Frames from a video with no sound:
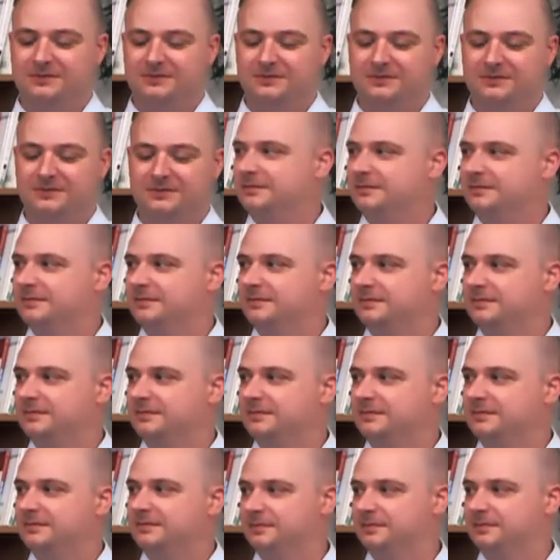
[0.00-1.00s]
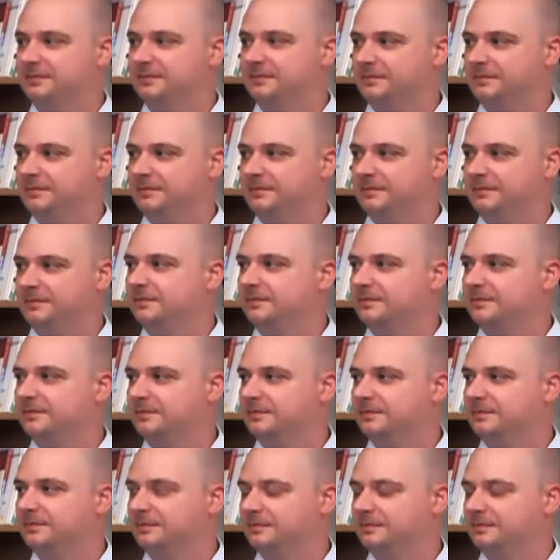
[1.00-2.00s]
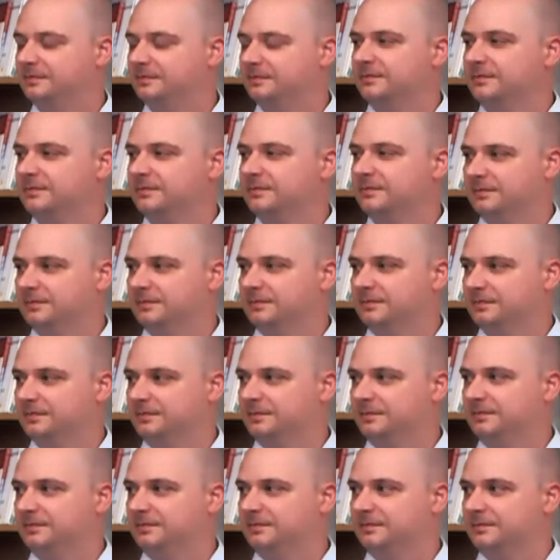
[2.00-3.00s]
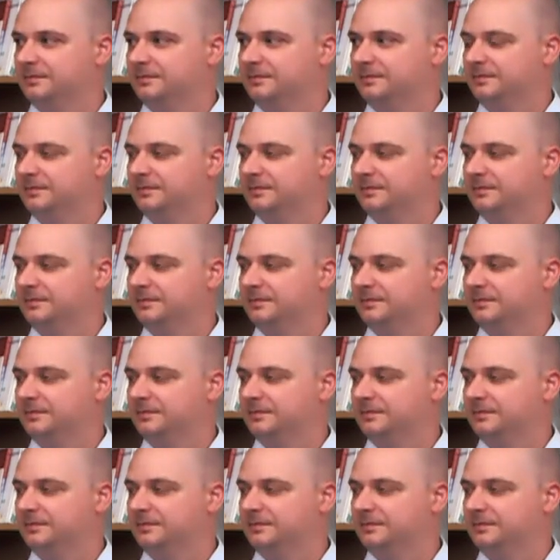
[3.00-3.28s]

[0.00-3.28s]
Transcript: [no speech]